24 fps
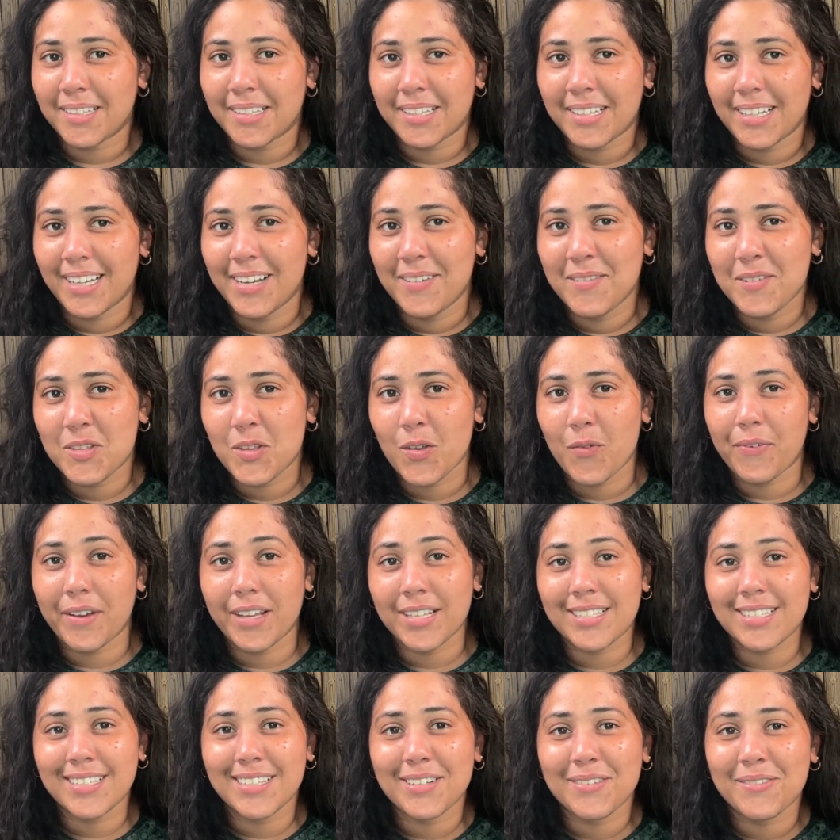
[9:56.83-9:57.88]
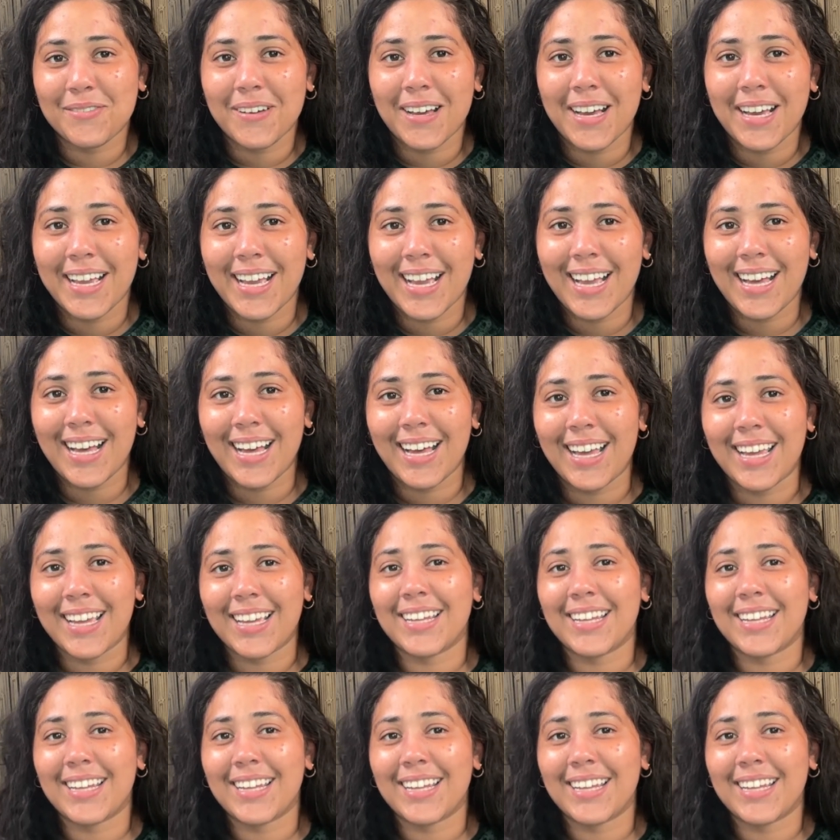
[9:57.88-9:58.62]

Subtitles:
Let me see if I see a fine guy.